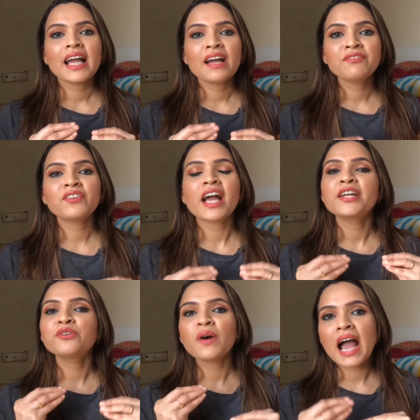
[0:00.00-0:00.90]
I have
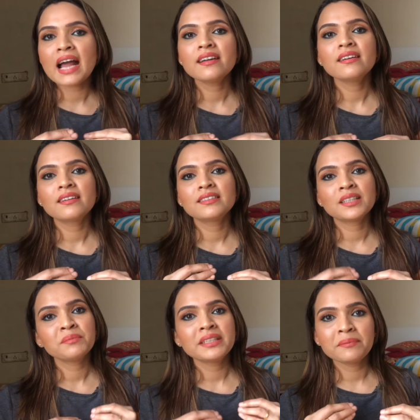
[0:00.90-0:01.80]
tried to add uh,
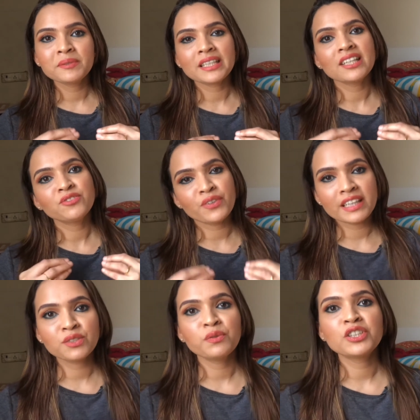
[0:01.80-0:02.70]
some tips and
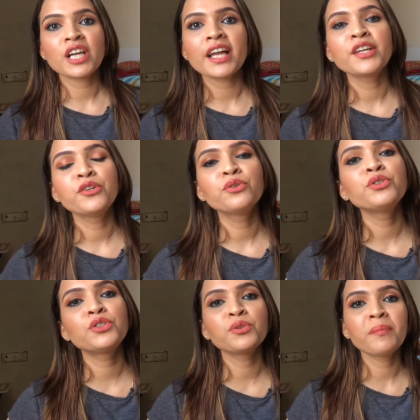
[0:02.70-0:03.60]
tricks which I
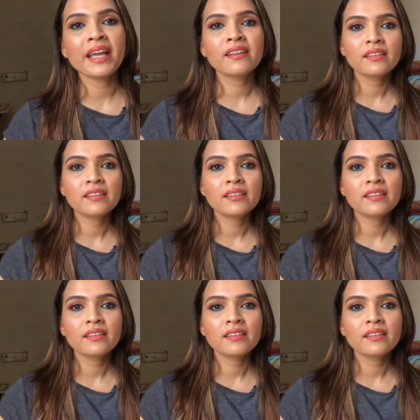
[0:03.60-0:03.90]
use to make